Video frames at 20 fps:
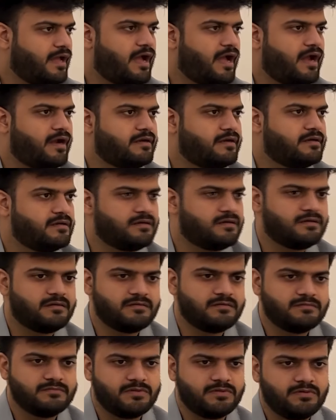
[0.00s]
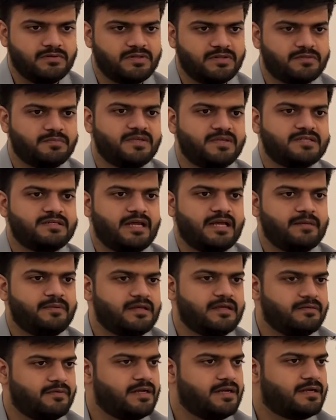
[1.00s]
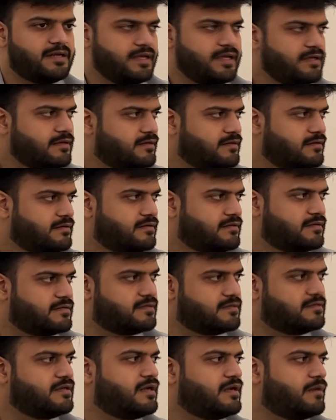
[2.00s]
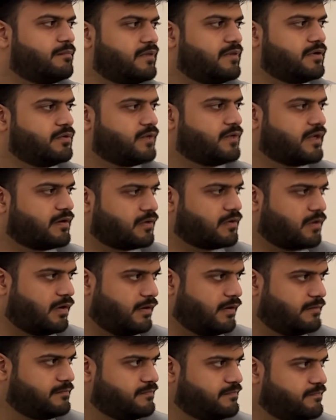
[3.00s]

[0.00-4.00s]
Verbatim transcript: and you know, this much time he will take. This is the number you can call.